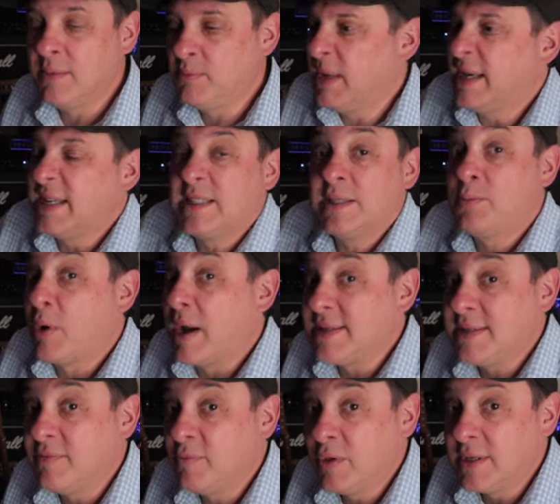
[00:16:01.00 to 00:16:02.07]
and be
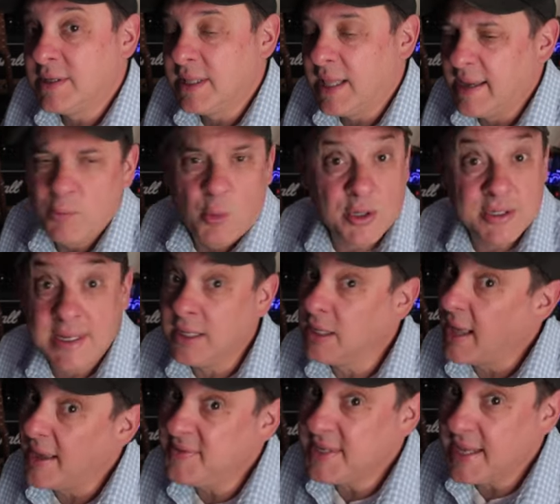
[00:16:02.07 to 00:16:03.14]
expressive with the delay. It works in a
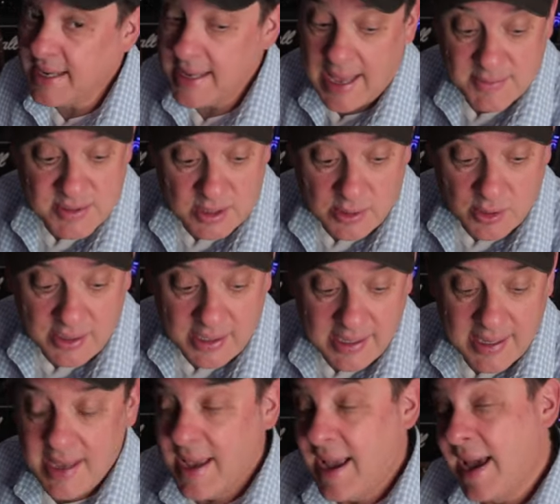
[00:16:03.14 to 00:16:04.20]
live setting, absolutely.
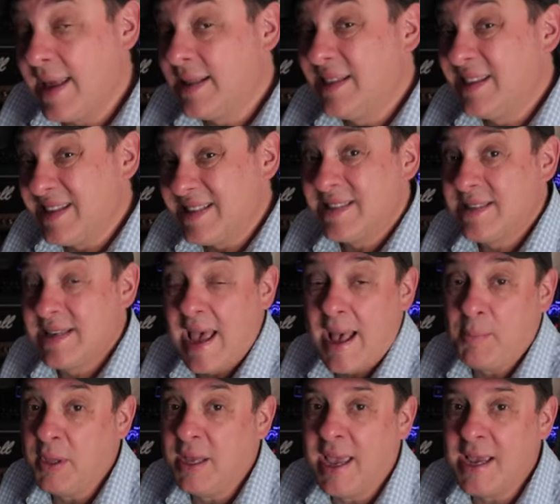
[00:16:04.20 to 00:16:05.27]
And in this
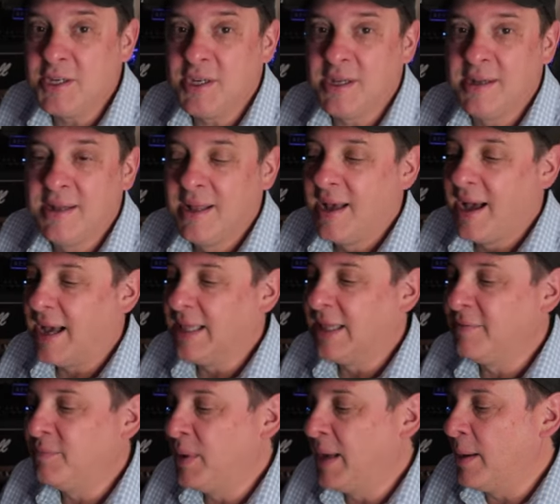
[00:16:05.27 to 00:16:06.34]
application, I
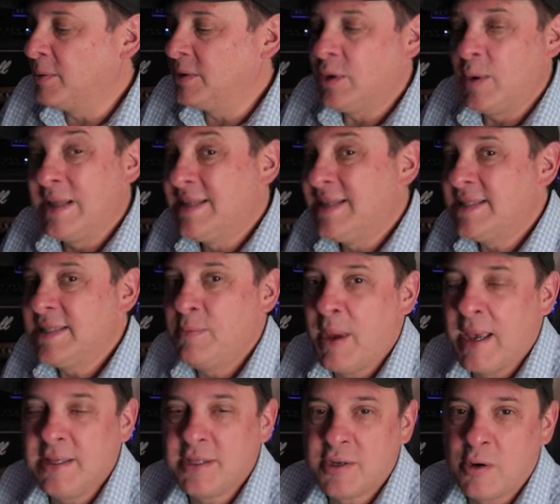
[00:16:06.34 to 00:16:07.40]
love being able to
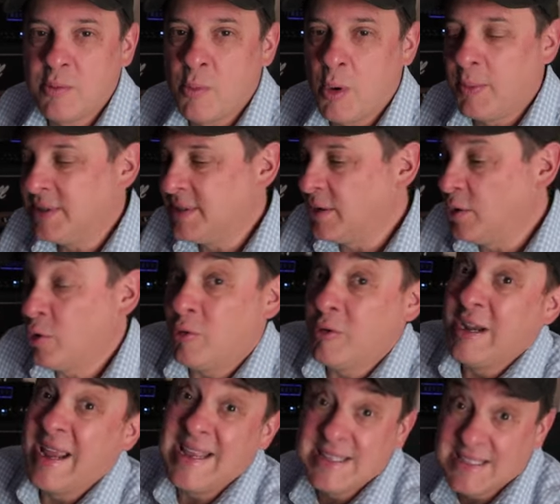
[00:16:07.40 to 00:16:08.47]
anticipate certain moments and
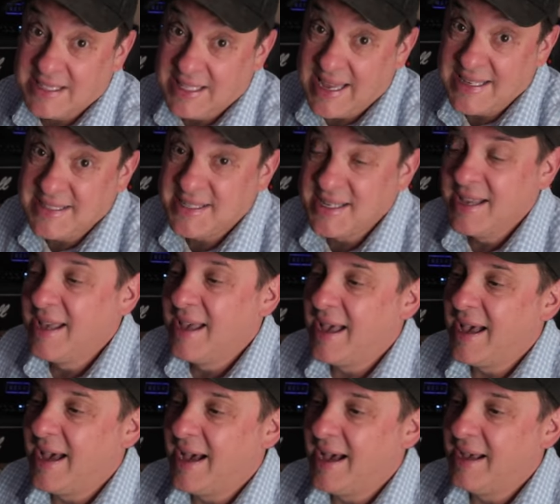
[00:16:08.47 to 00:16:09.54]
create delays.
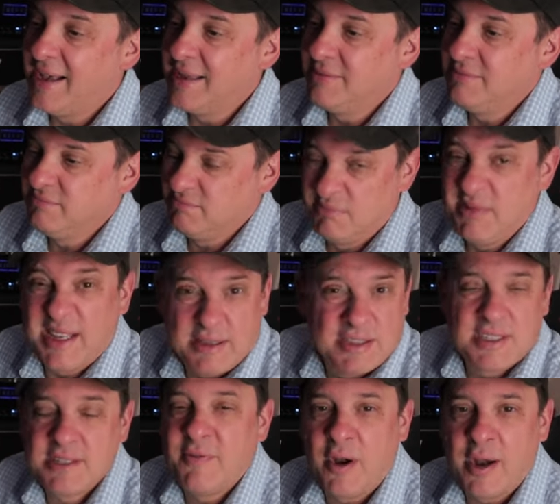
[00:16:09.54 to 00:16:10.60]
Uh, and like it's
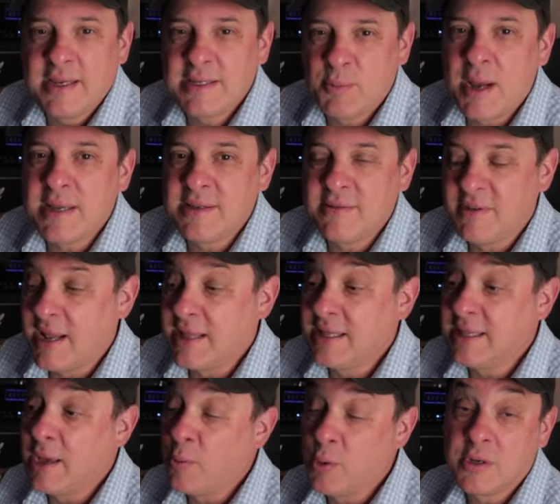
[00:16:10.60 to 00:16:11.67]
just very expressive, and I
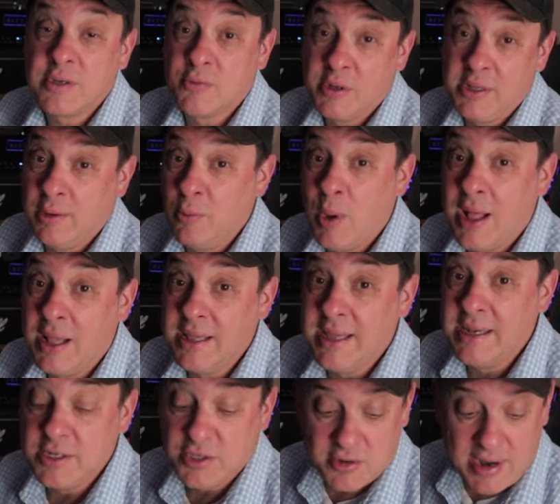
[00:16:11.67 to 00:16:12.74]
think that works really well
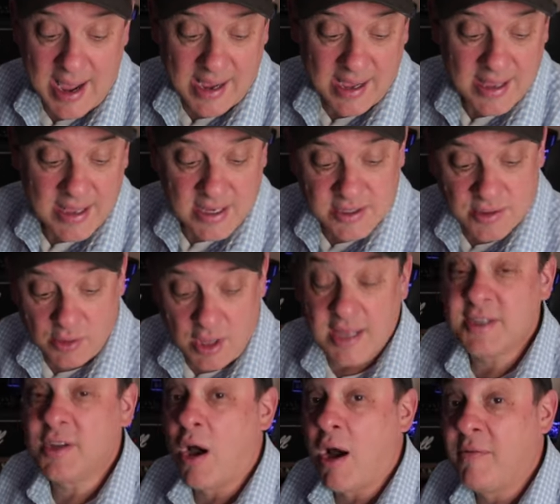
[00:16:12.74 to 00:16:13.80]
in a track. So
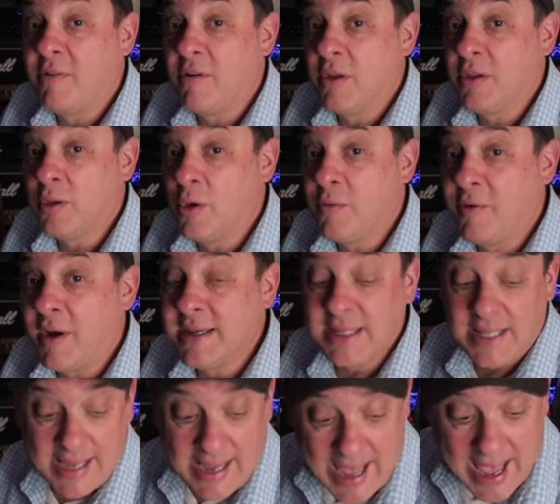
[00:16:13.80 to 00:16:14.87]
lots to offer on the lo-fi
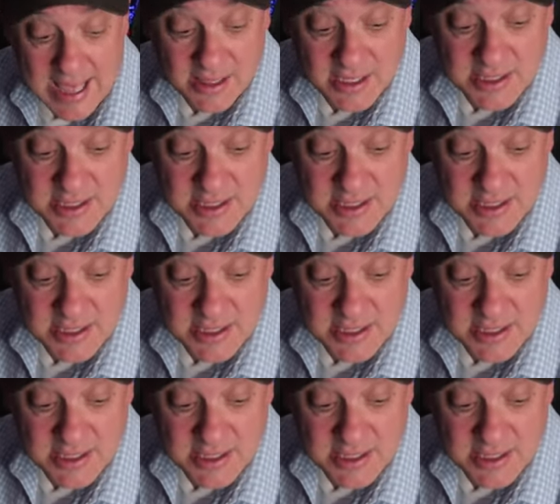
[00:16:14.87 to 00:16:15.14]
delay and